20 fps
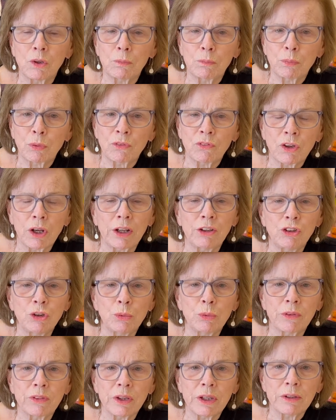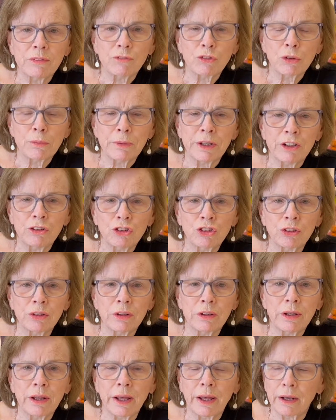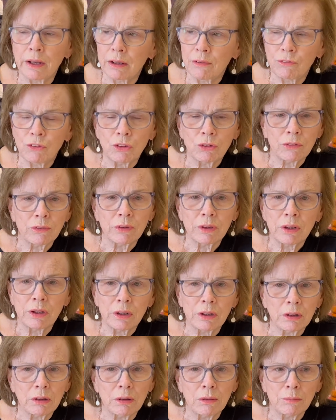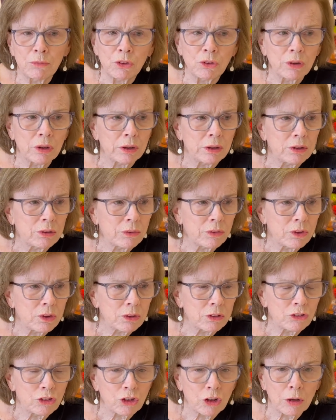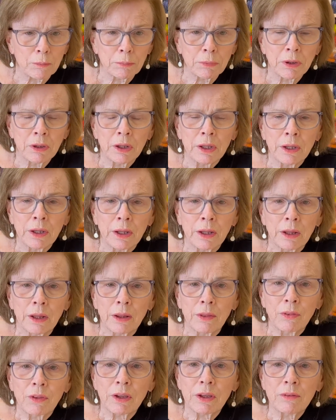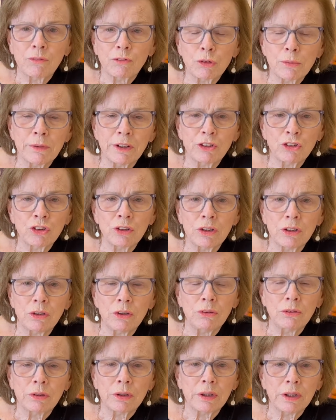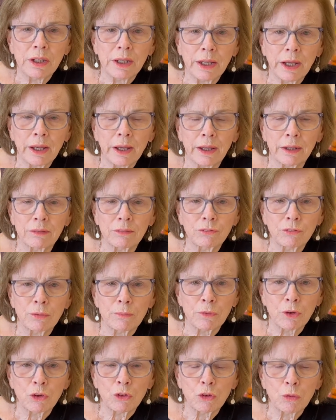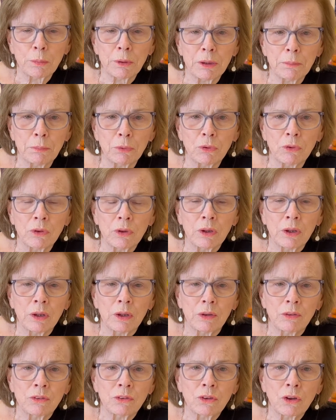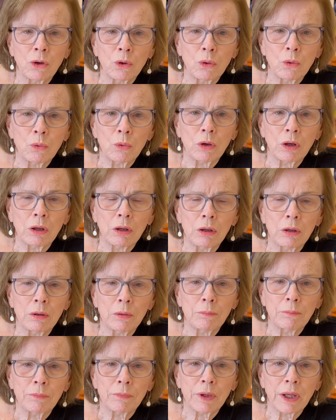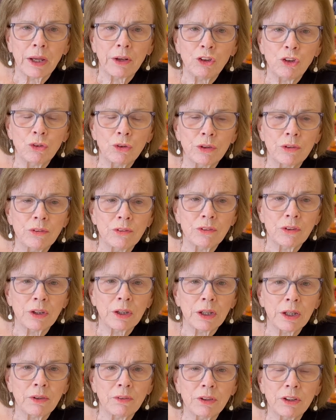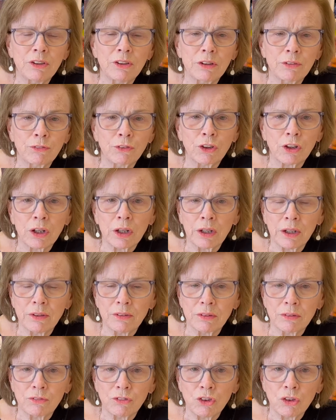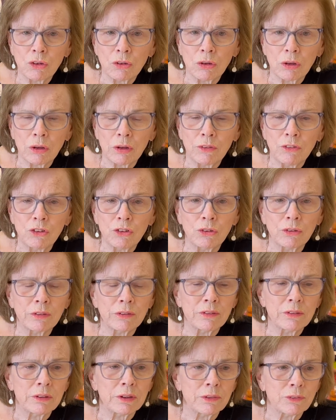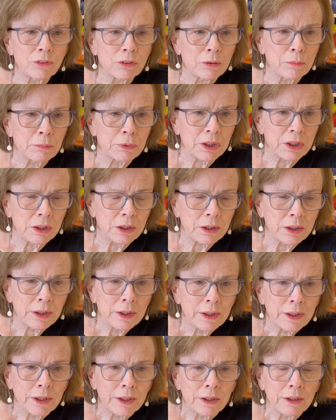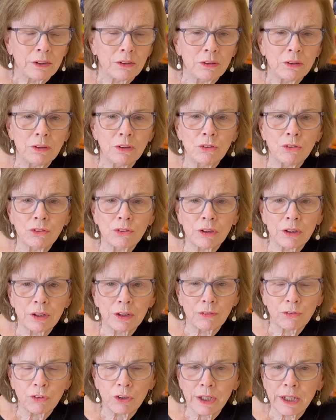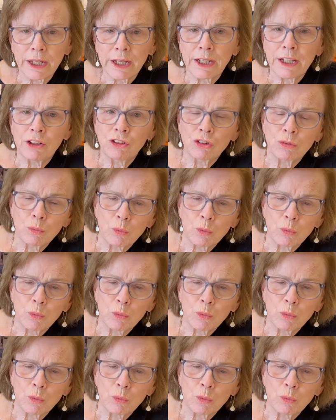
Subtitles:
provide you with the information that if you're sitting at home, you're not near the yarn shop, the information that you can get from those people. So, and you can see the different kinds of yarns. You can see if somebody used a different gauge and